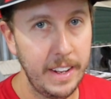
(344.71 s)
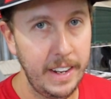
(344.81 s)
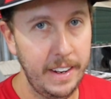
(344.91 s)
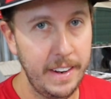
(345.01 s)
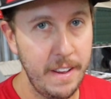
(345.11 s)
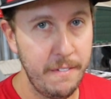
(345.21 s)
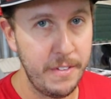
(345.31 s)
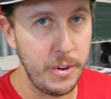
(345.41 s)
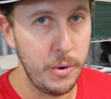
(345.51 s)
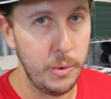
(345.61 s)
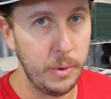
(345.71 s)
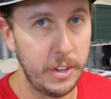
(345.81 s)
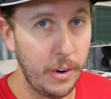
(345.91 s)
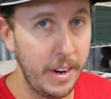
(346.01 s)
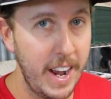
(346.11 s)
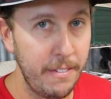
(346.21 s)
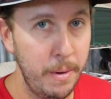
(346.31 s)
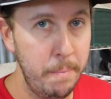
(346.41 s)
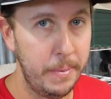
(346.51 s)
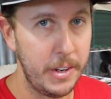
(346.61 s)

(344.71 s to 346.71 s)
And if you don't have them,